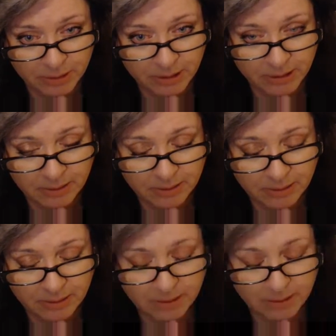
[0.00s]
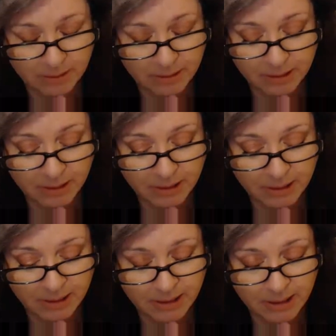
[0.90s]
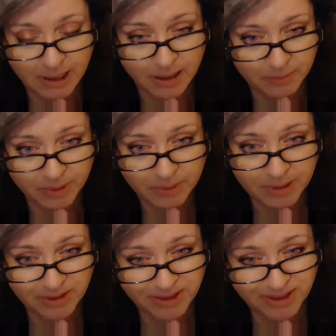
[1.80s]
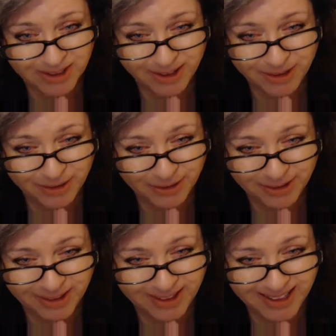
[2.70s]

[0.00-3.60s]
It can't be mentioned on earth.